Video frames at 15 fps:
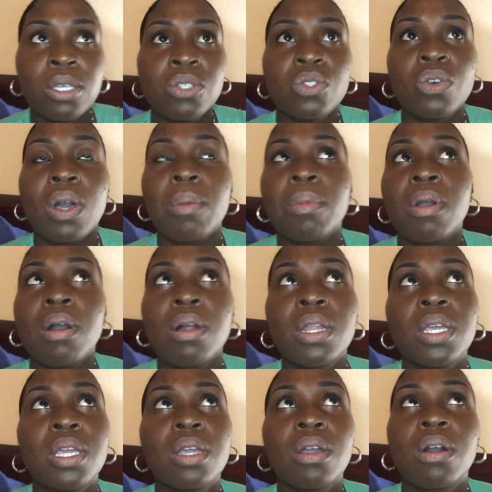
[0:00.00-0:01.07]
So I'm
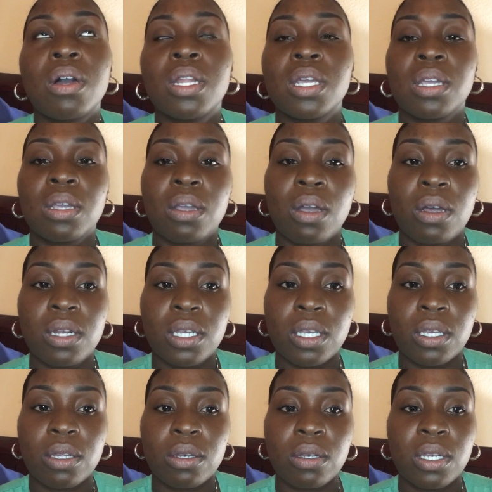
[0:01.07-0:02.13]
calling and calling and
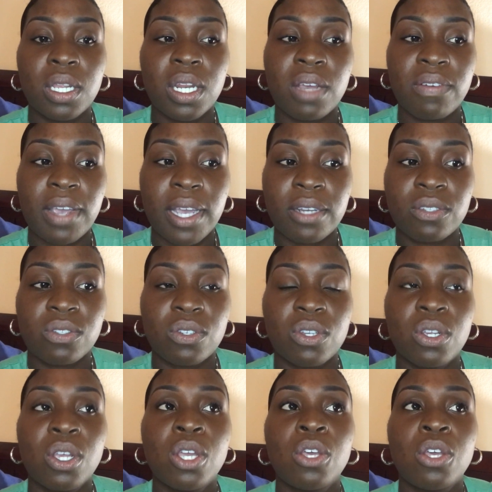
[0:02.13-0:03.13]
calling. They never answer.